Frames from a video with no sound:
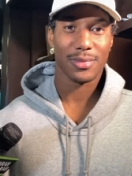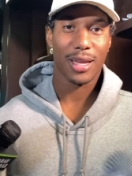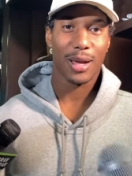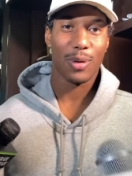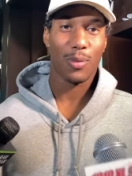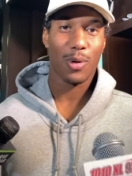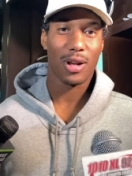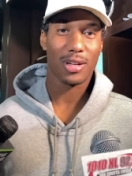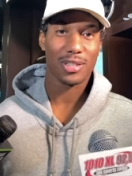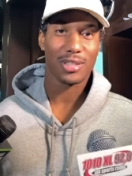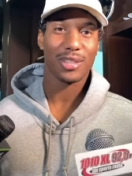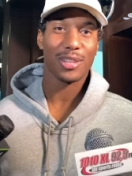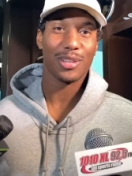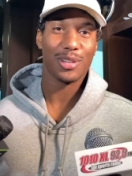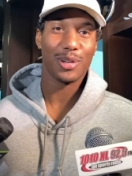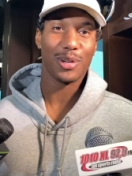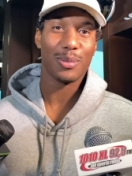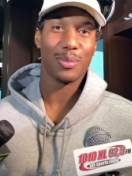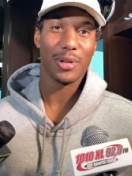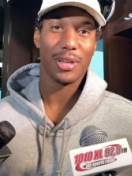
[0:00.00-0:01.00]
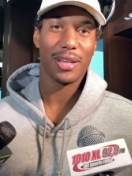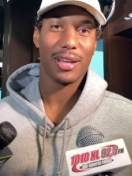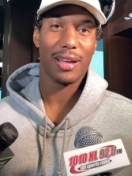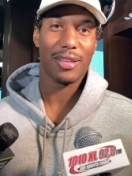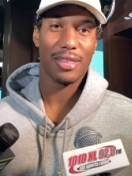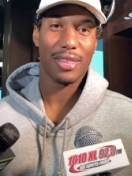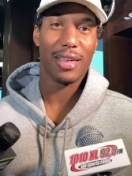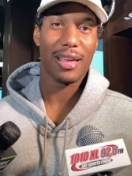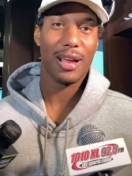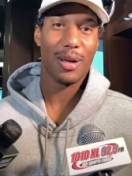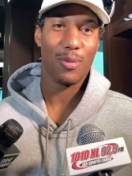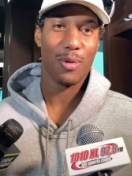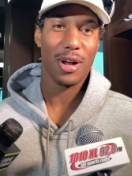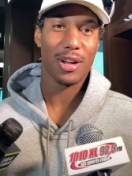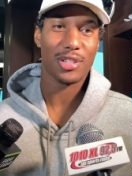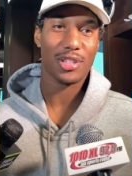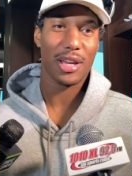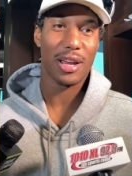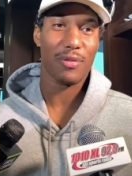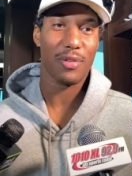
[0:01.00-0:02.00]
I watched a little bit. I think I
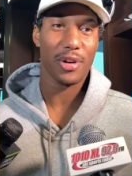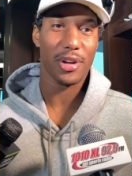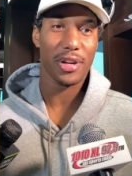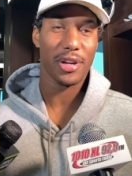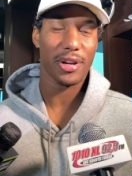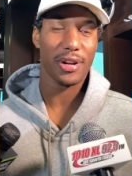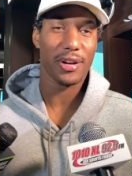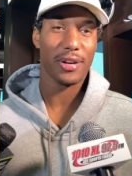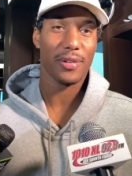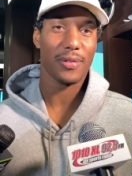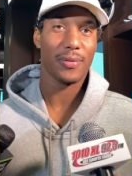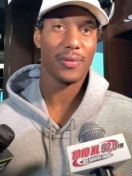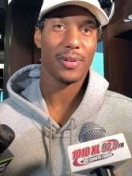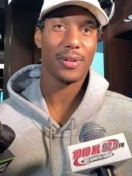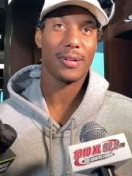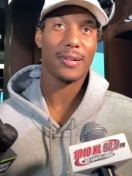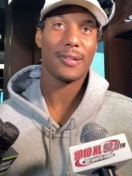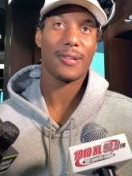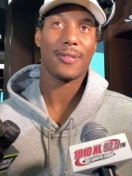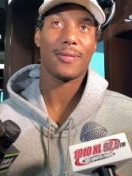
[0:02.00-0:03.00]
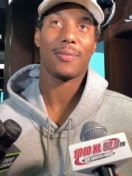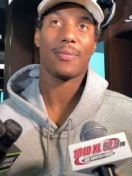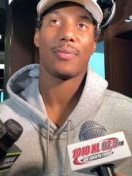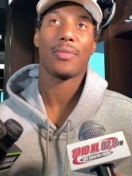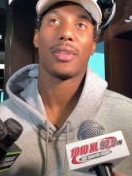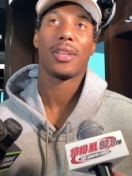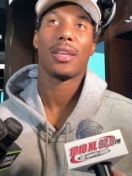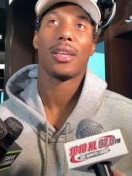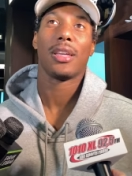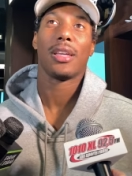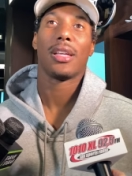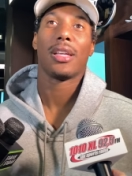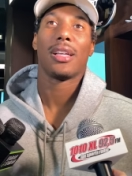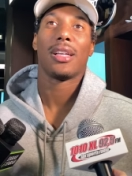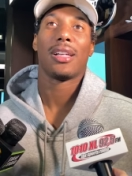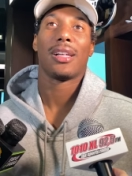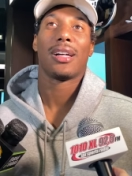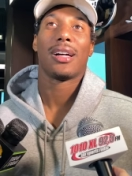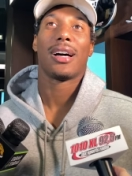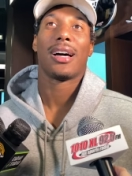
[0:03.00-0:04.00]
watched every year. Um,
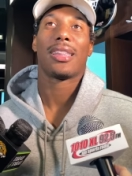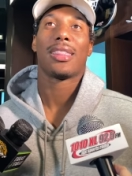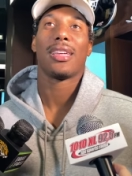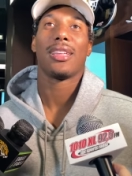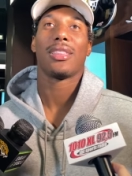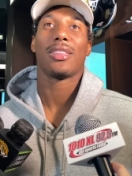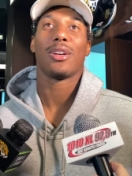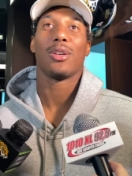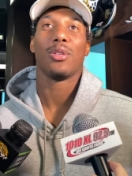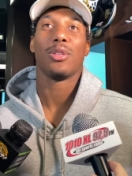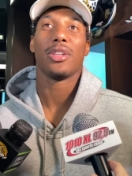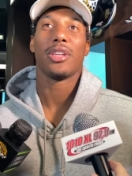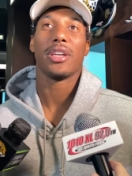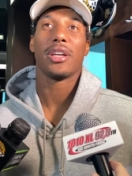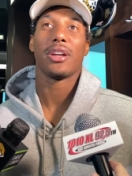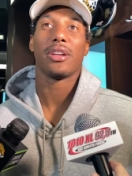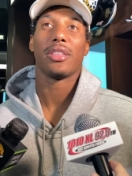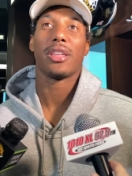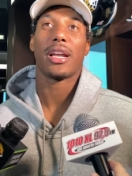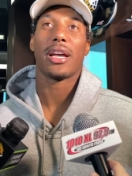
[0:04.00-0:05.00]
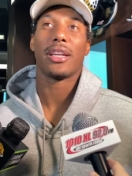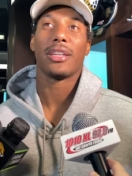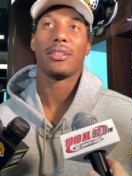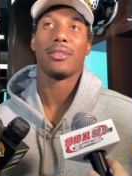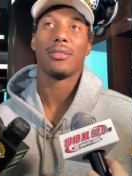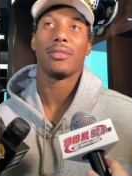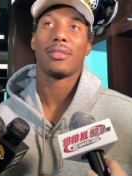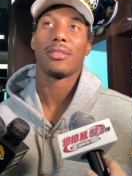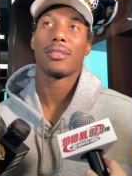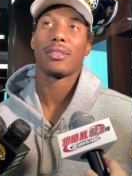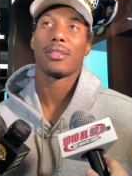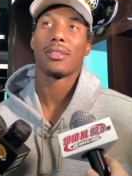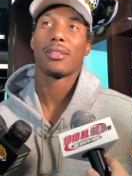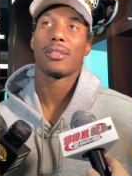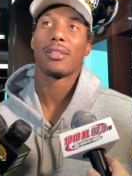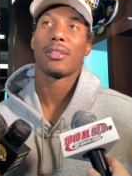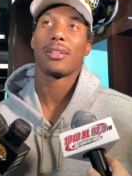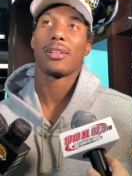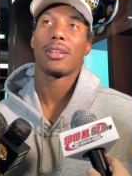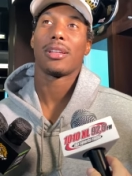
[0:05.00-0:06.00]
I think the only year that I,
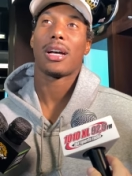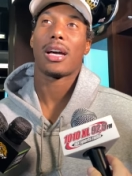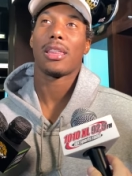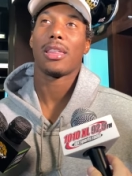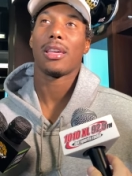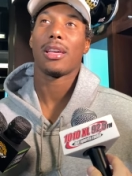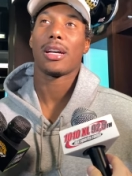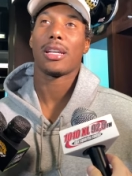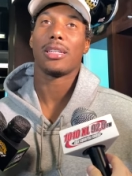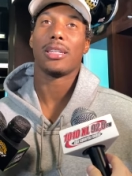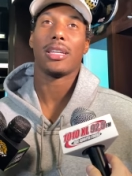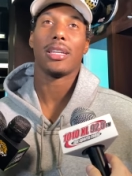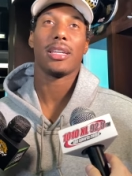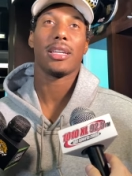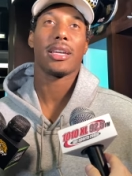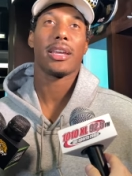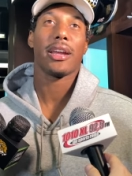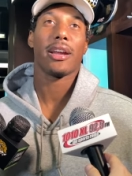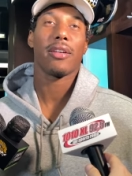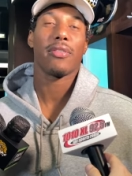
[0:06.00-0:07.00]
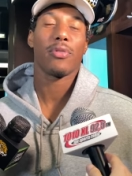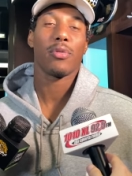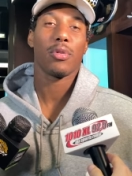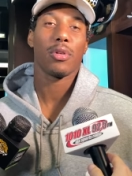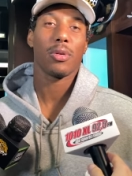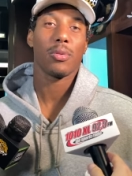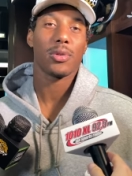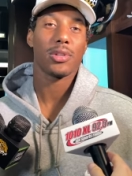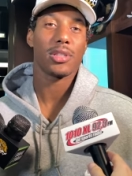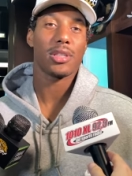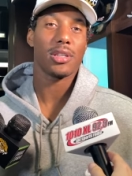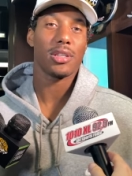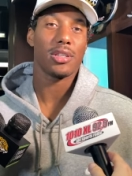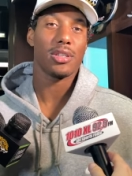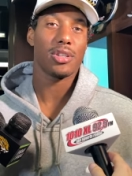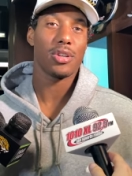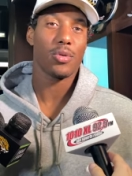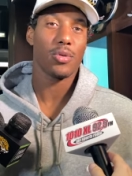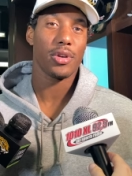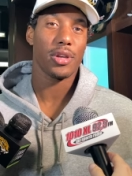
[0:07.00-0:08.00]
I think I didn't care for was the
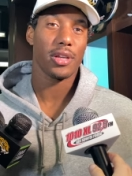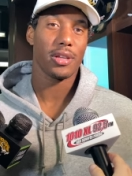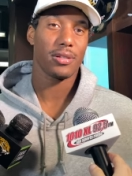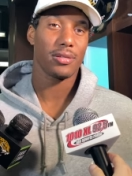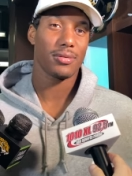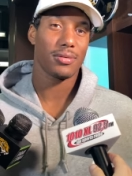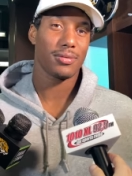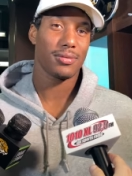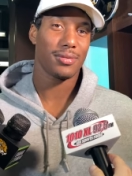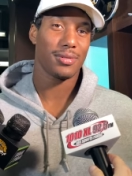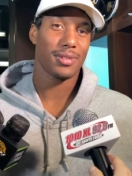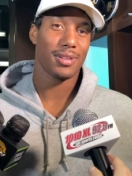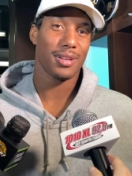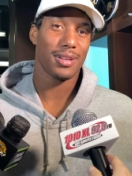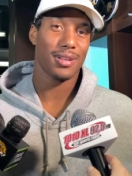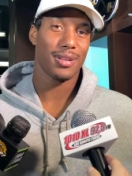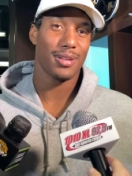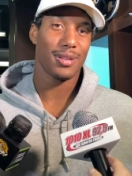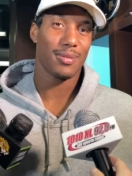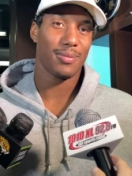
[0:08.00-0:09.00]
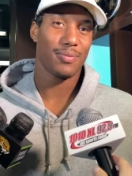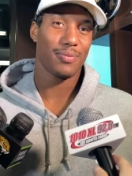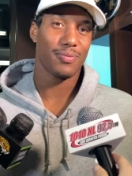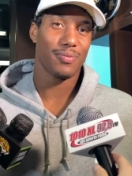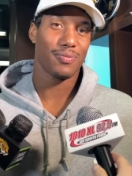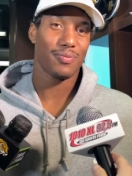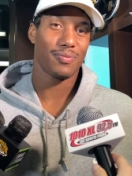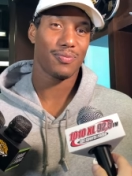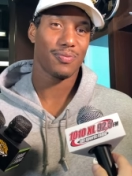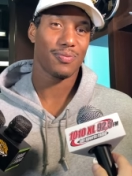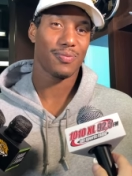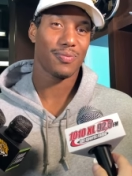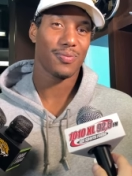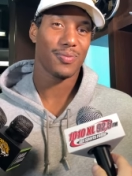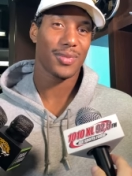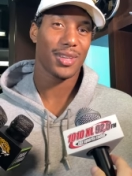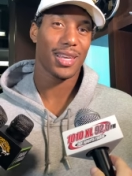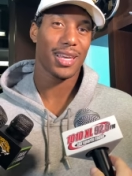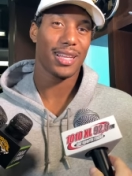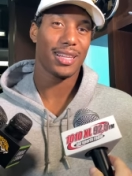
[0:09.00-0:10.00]
joint, um,
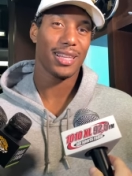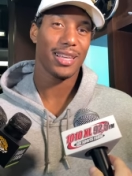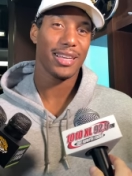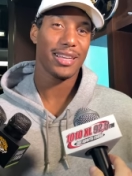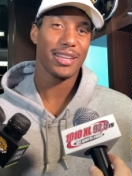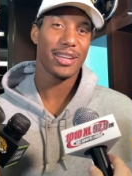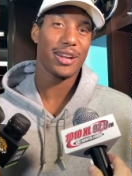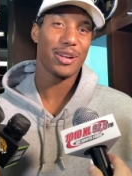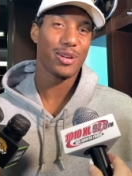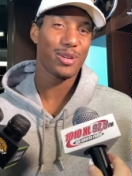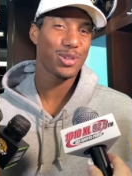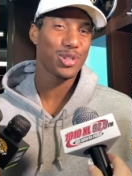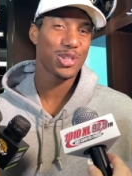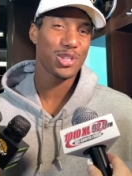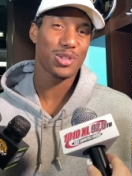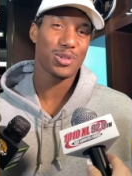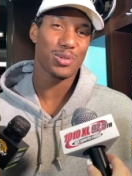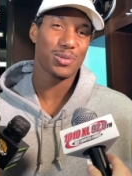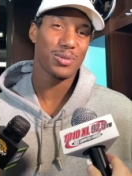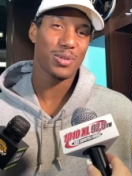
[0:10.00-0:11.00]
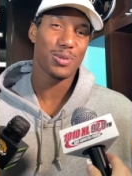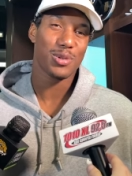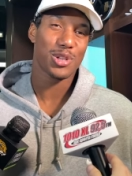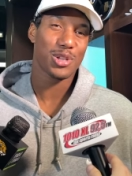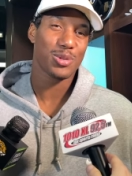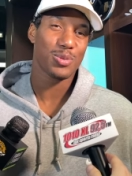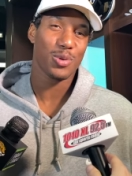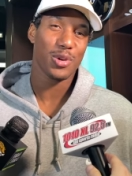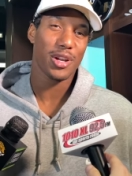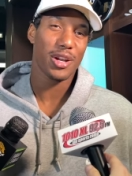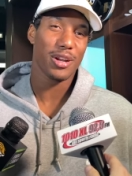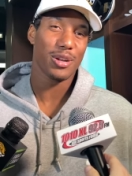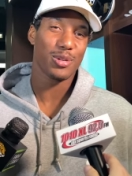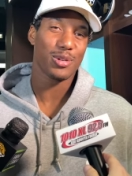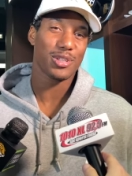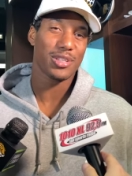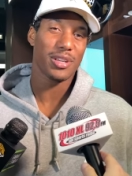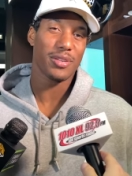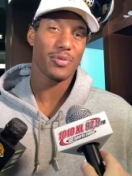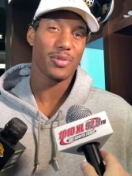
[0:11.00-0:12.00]
LA year. It was just it was just weird. It
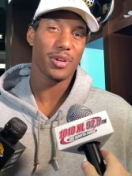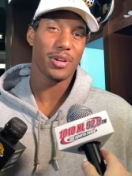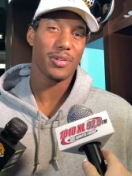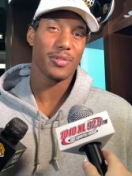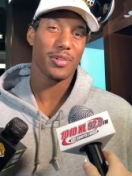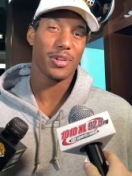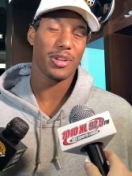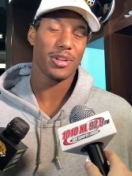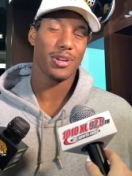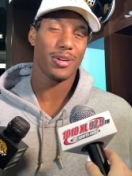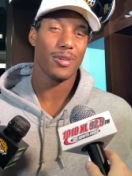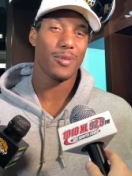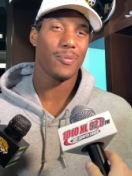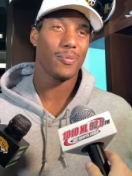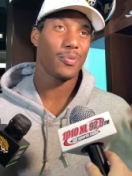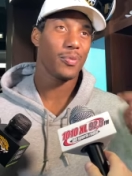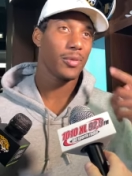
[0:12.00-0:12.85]
was different, you know.